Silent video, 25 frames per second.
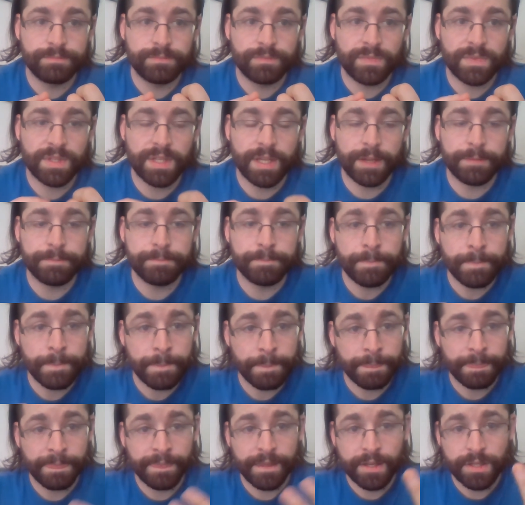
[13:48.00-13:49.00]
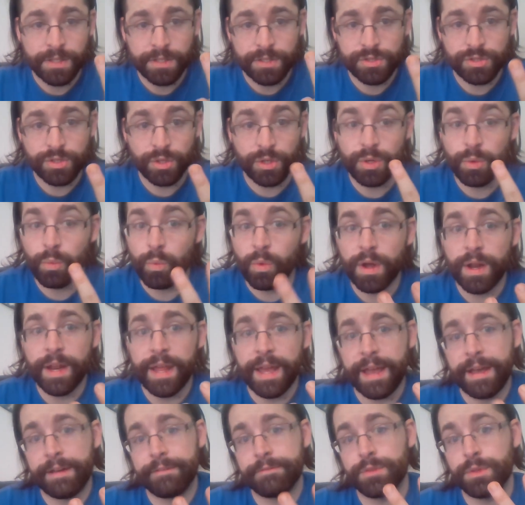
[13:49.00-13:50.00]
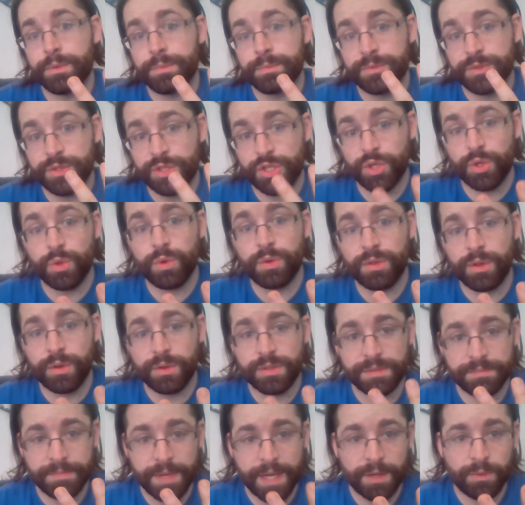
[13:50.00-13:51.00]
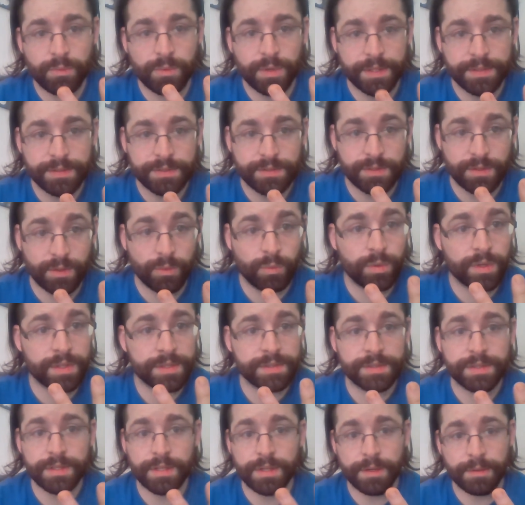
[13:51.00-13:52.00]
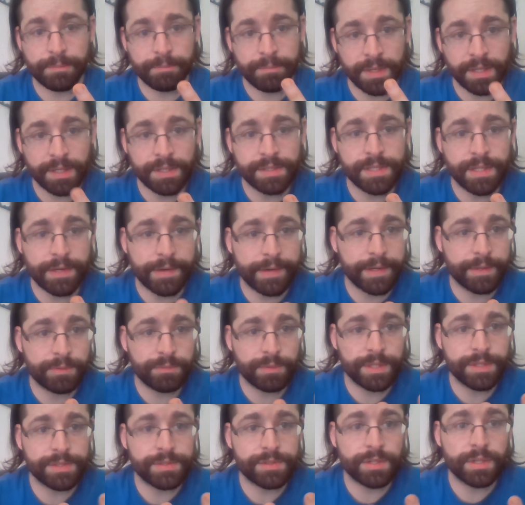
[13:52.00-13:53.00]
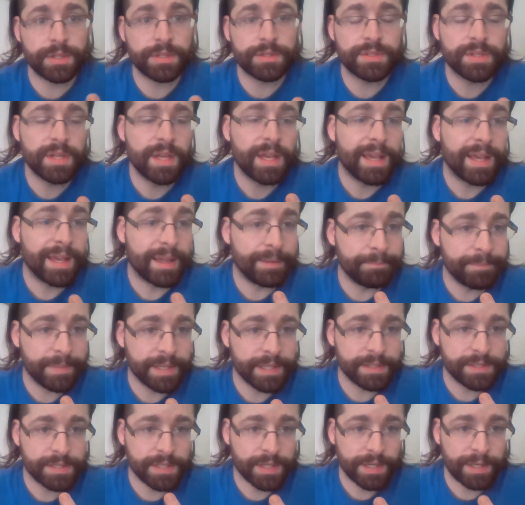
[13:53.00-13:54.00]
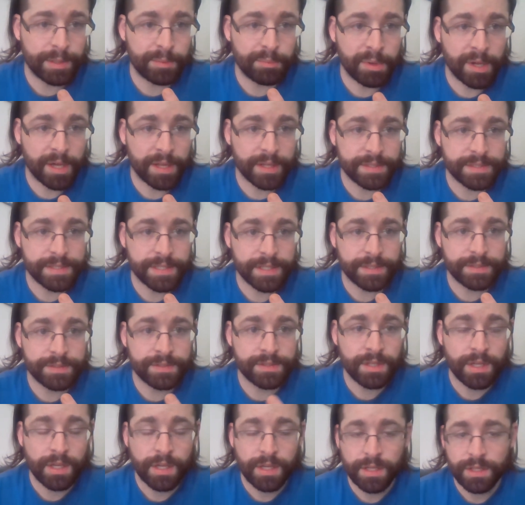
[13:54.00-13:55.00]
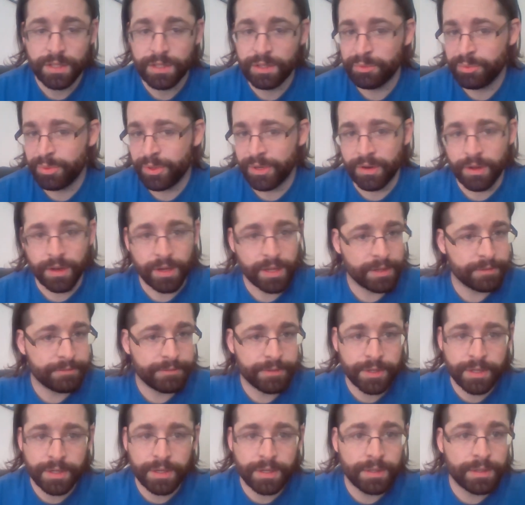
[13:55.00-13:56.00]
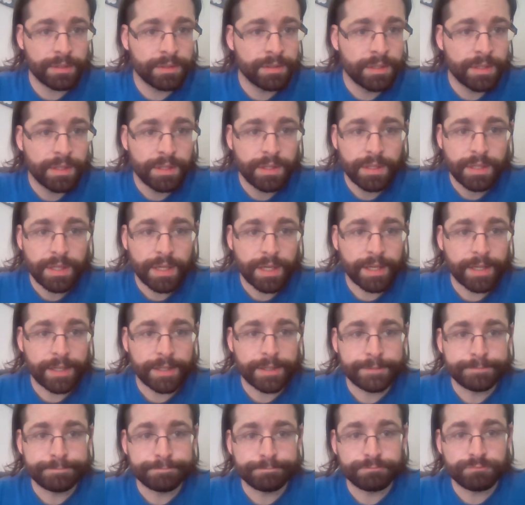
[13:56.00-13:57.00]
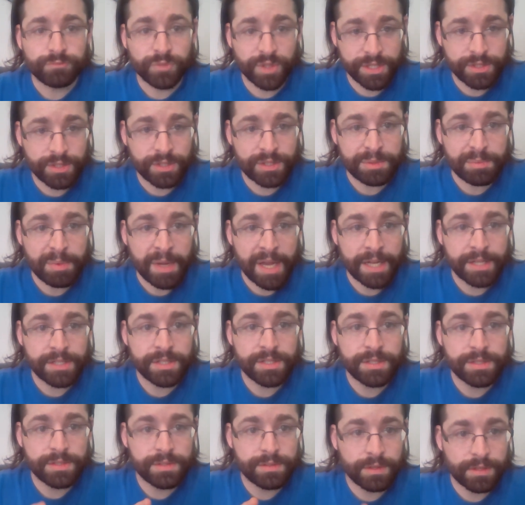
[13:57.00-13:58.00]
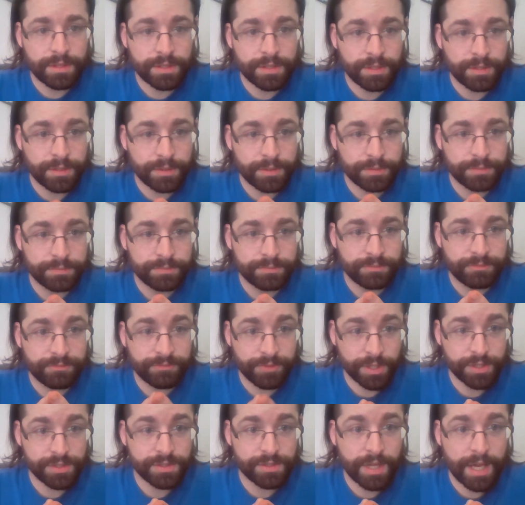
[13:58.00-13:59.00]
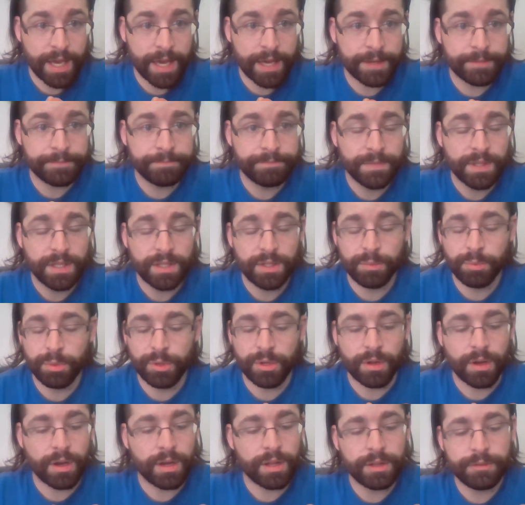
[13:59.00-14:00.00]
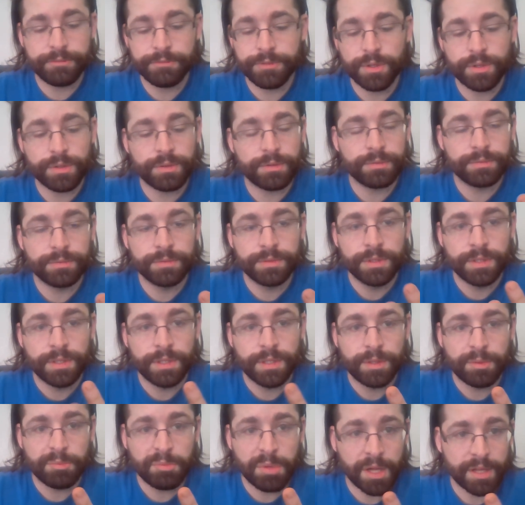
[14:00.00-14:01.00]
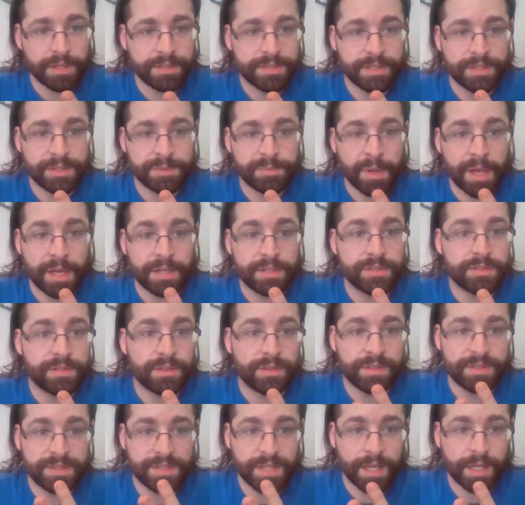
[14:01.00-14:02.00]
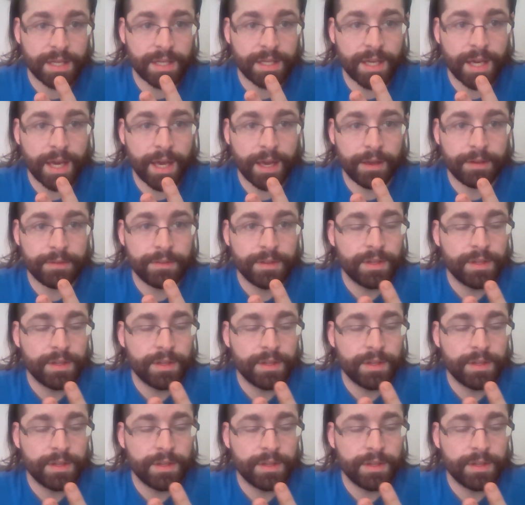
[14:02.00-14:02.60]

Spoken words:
Okay? So you want to have 2 of those main ones, the ones that are military and research and military and politics. You put all of your research badges on your first guy. You put all of your politics badges on the second guy.